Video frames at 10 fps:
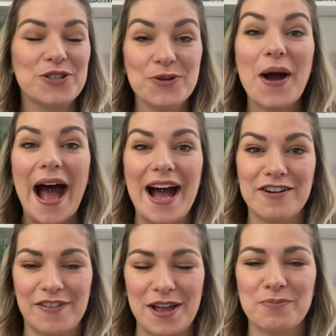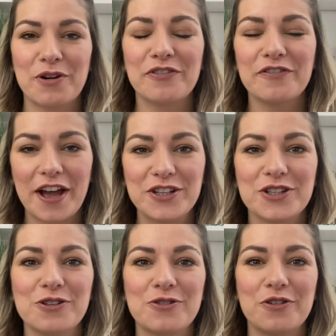You have a
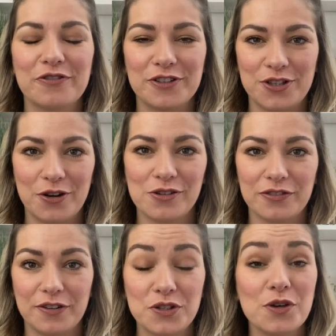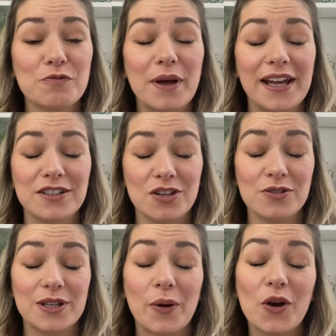professional photographer. You have paid, no
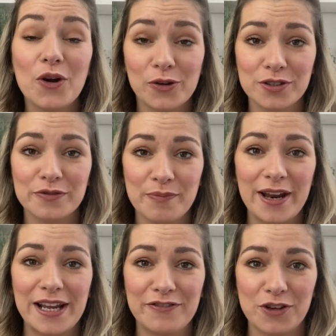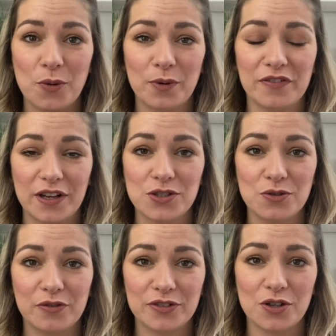doubt, a lot of money for your
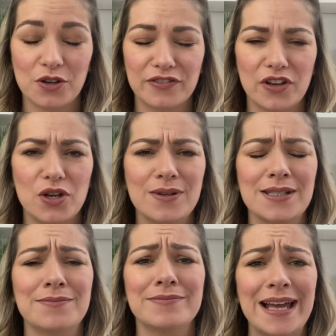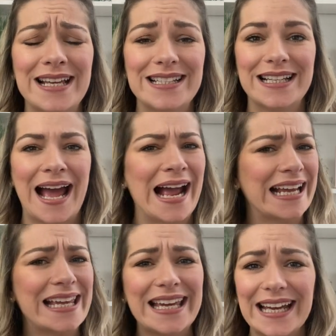professional photographer who is amazing at
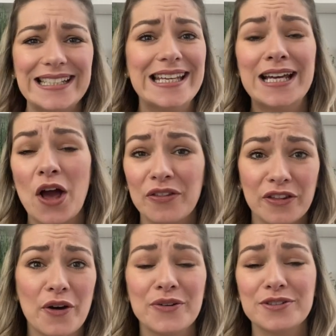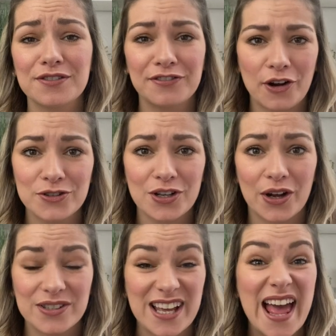getting those photos.